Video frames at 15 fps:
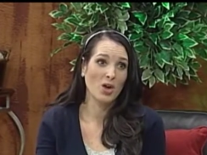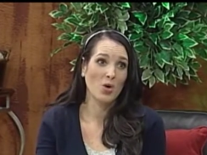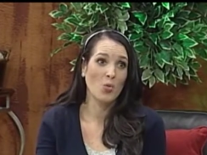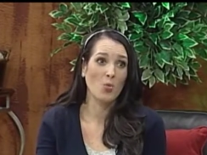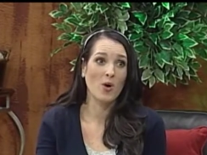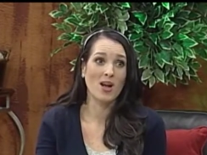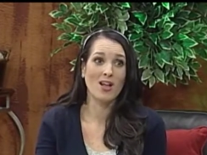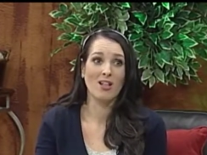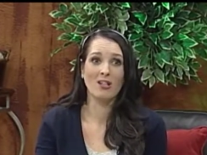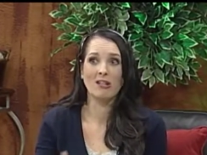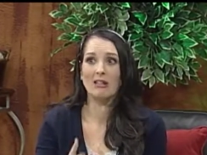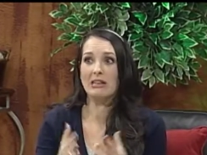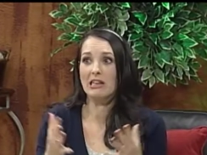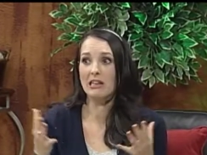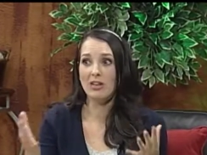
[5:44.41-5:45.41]
Well,
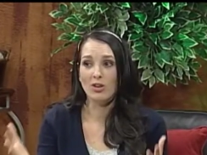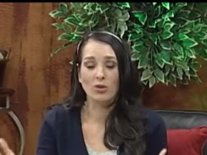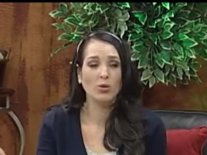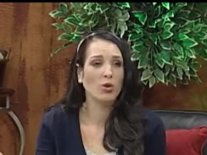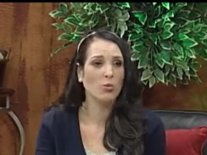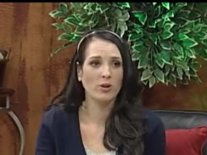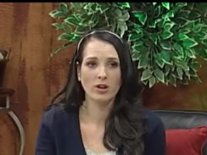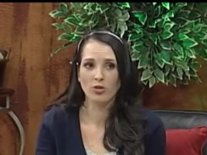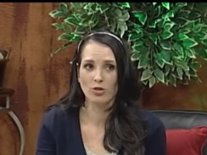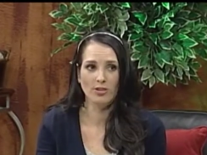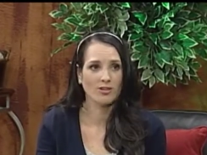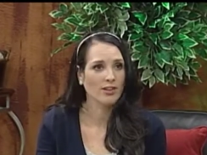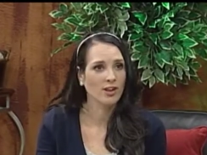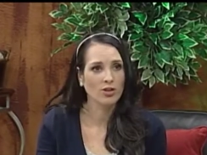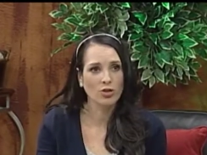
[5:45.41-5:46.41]
you don't want to just
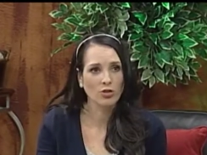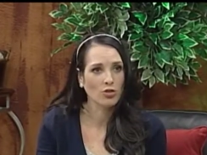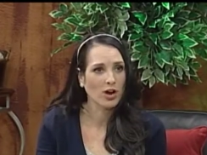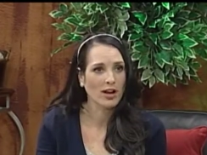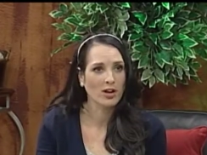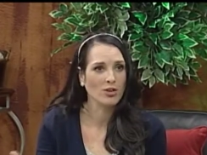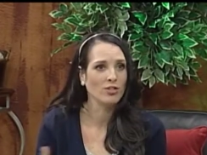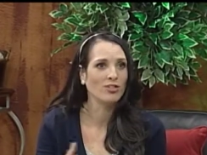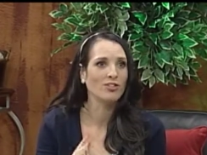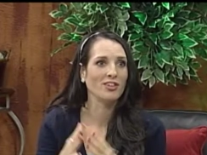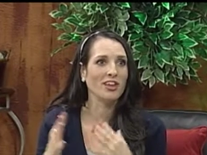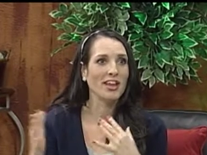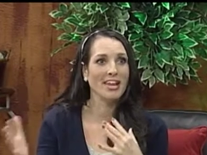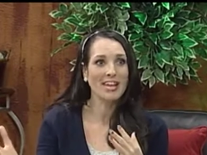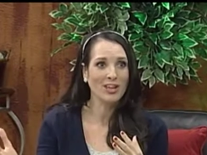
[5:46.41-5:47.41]
send your child
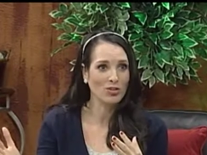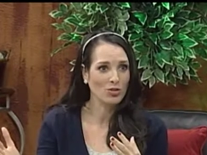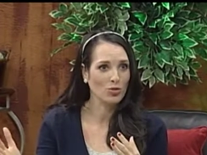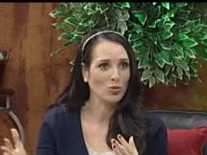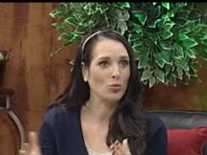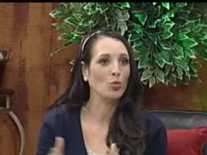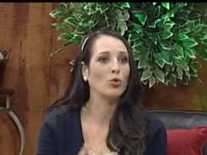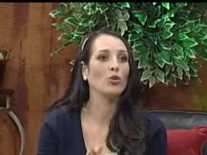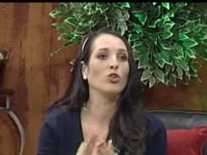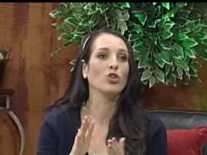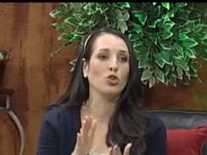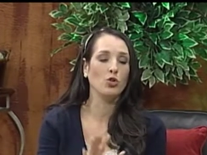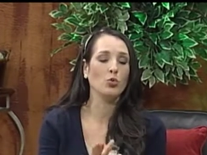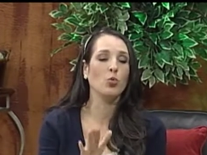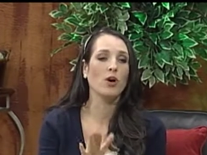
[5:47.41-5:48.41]
to any school.
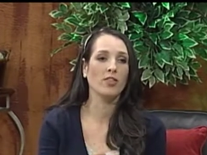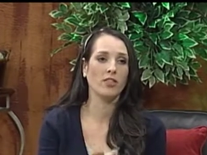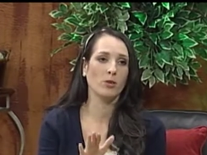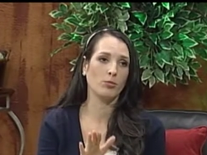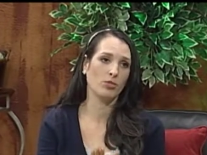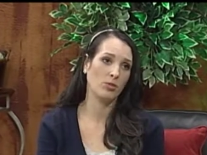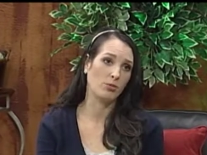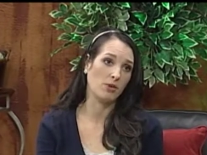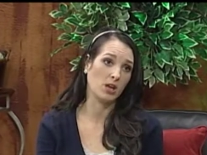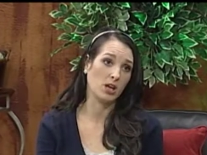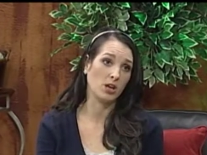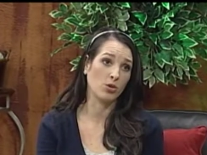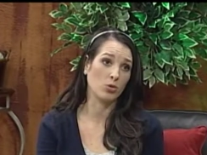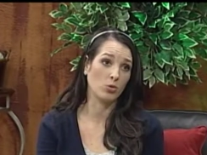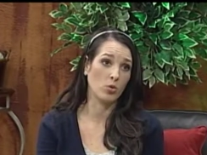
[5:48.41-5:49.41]
You want them to be
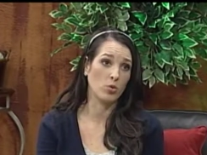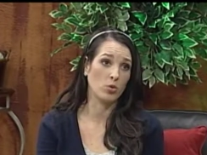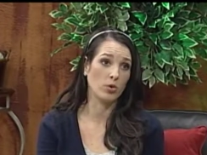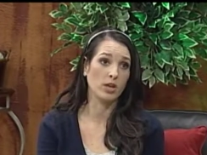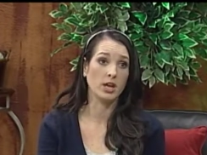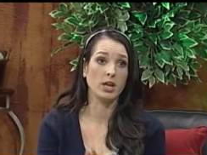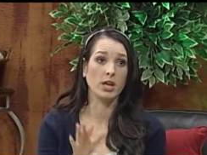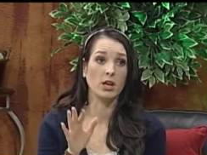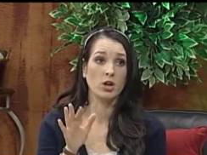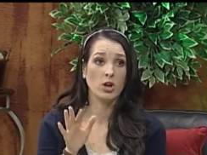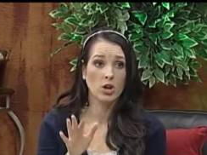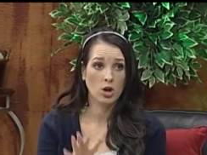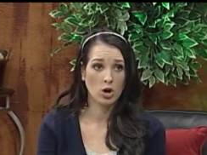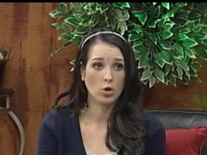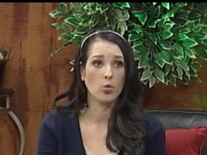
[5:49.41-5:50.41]
enrolled in
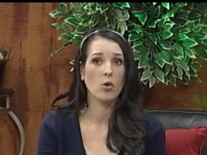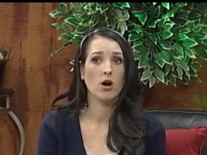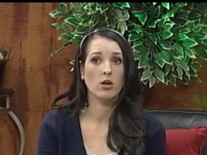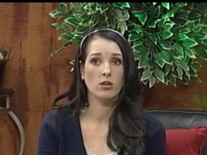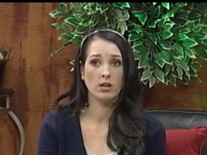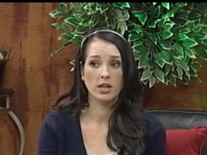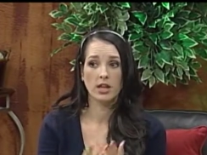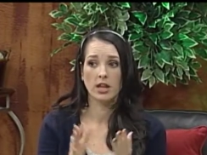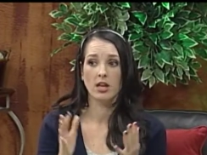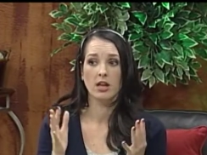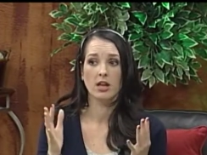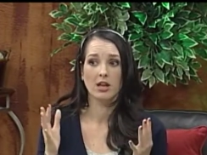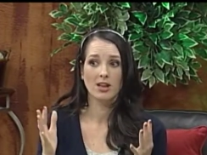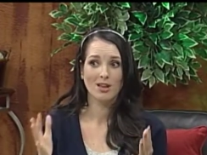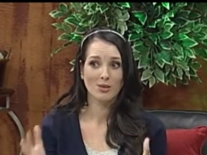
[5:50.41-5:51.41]
a quality
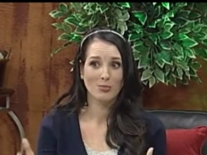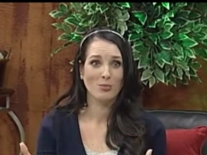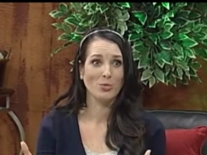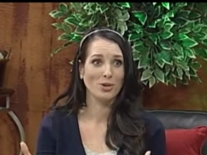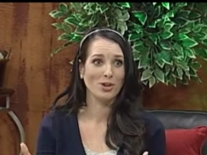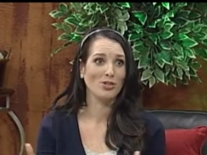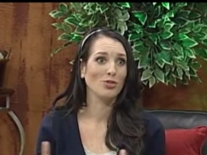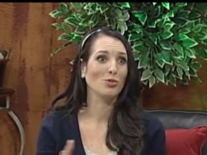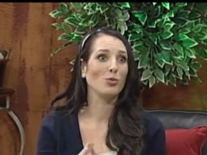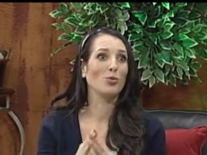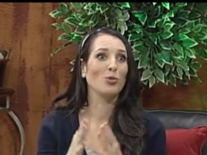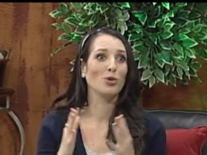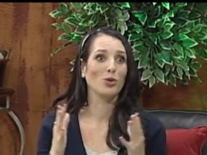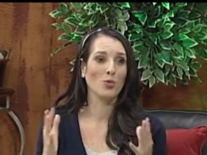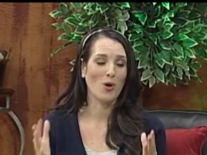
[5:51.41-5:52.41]

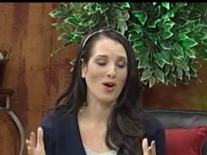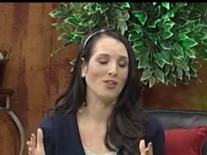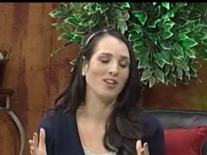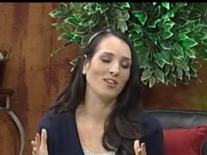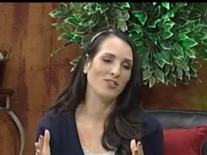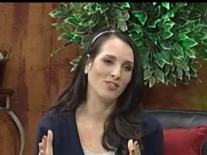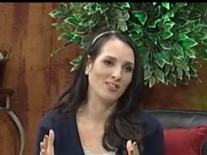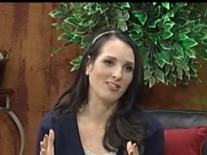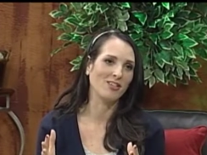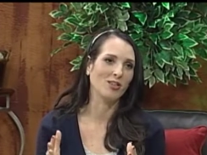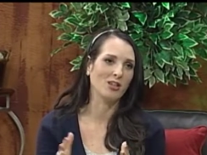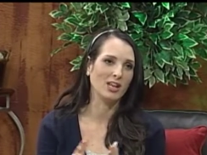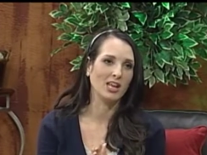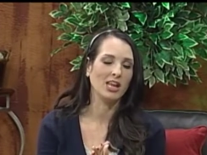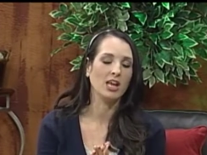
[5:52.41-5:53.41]
preschool, a quality
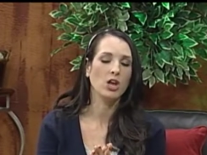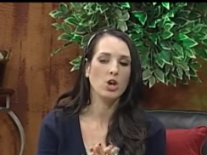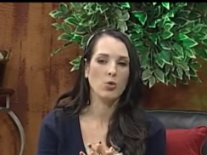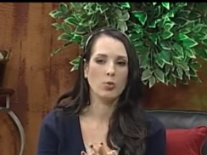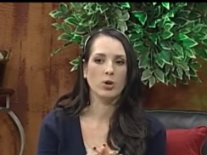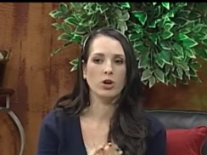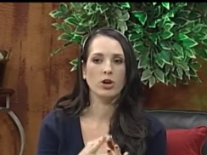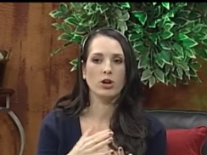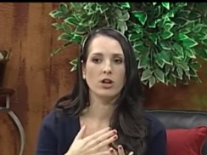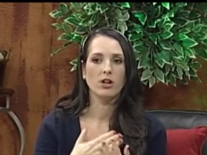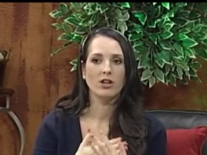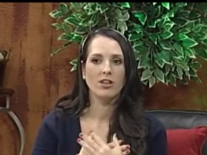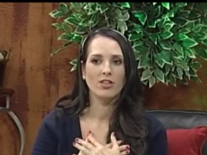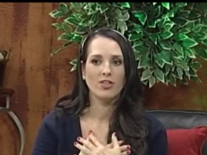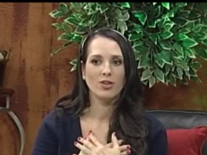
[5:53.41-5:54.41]
facility where
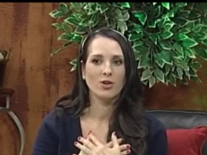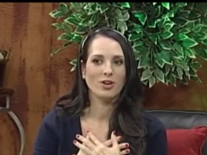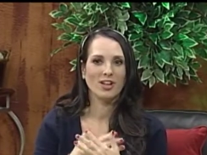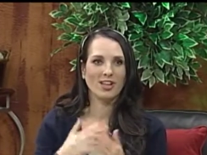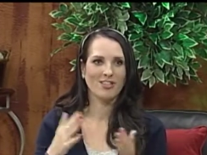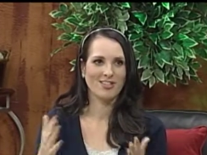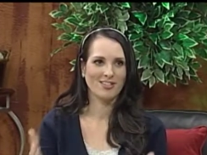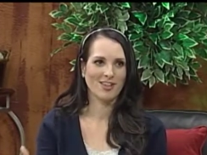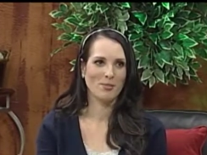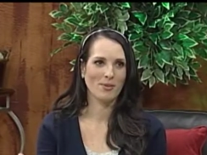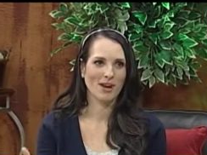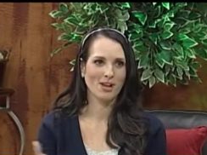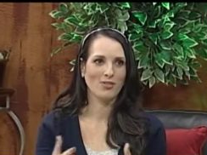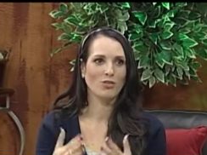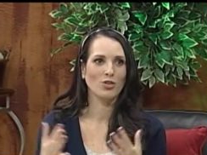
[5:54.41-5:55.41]
they're going to get the same
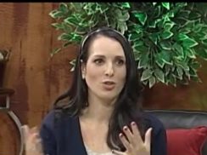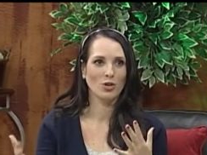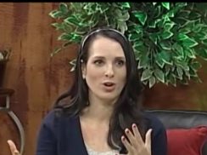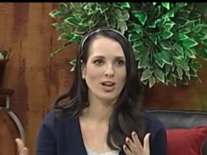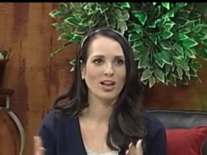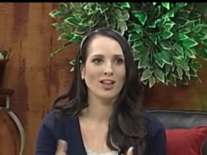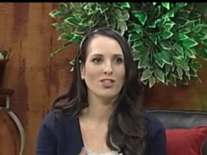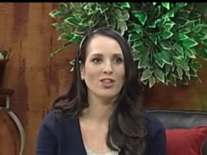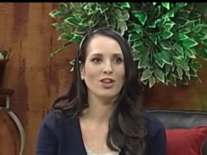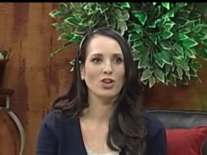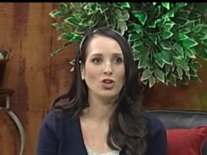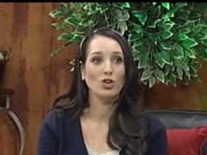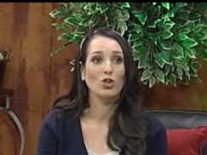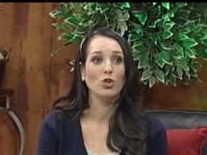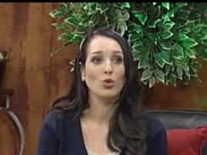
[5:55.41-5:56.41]
kind of learning that
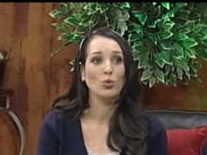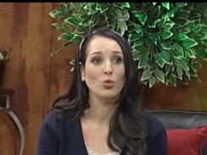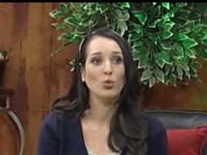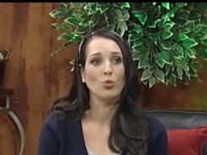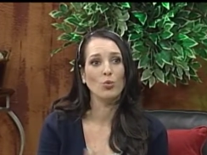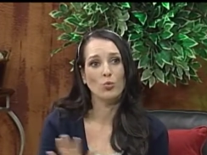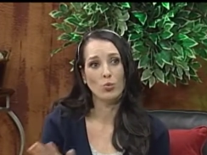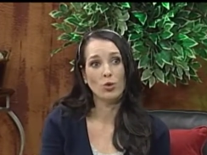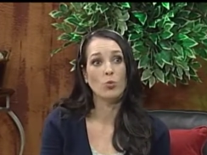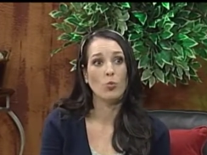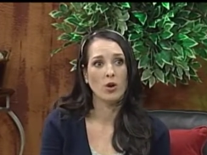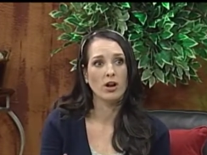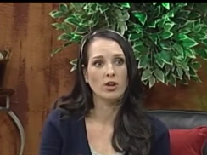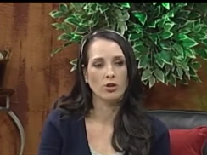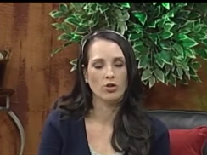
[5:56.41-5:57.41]
you would
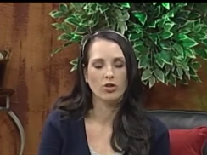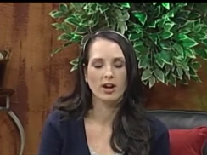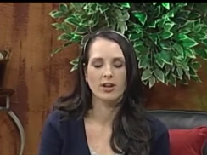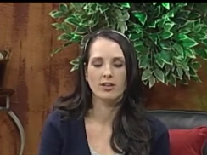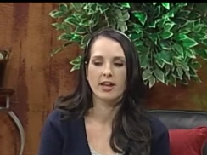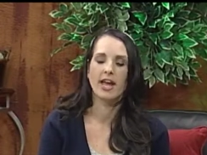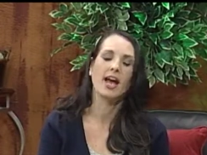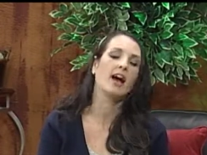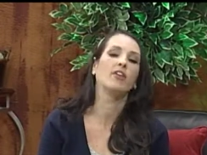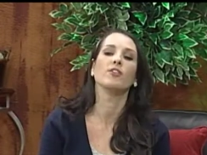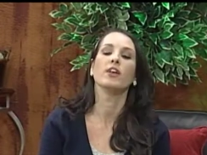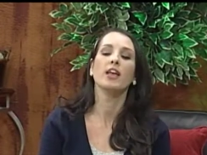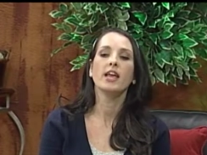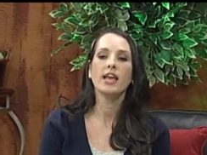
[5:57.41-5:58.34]
want your child to have.